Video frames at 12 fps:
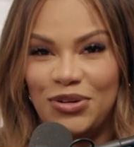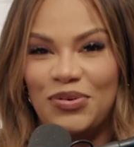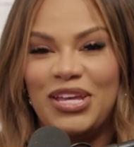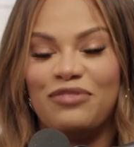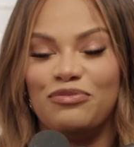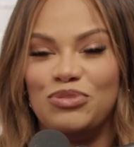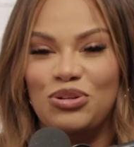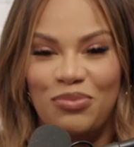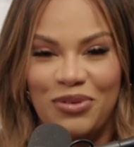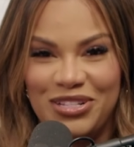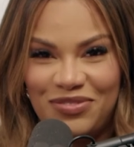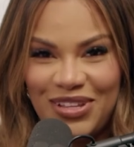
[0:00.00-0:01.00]
We give him 2
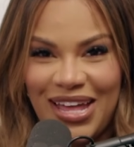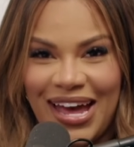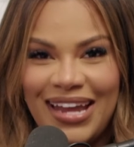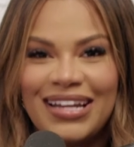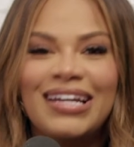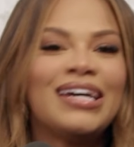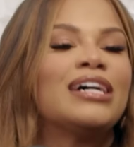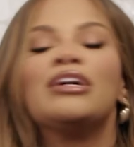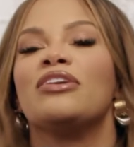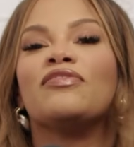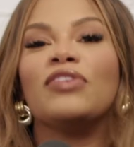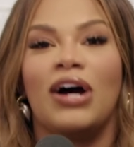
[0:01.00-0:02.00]
points for that.
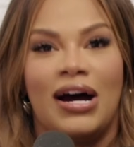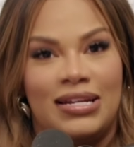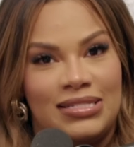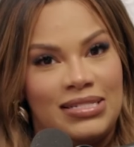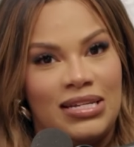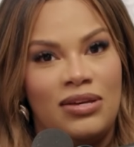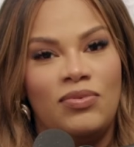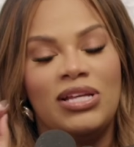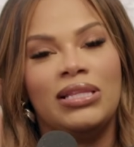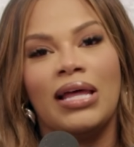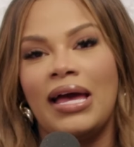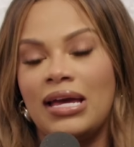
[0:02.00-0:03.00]
For honesty, we
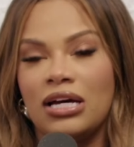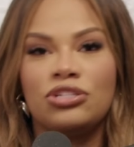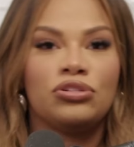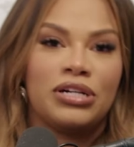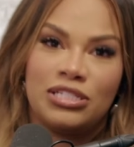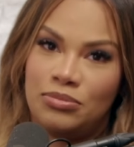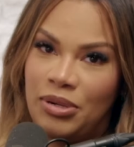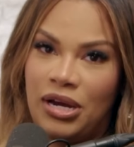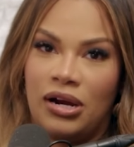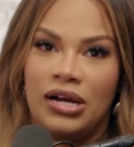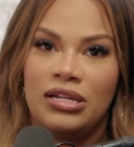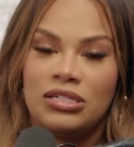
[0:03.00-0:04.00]
like a
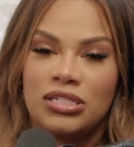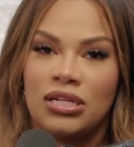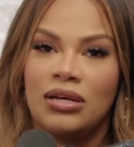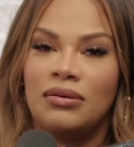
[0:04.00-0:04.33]
transparent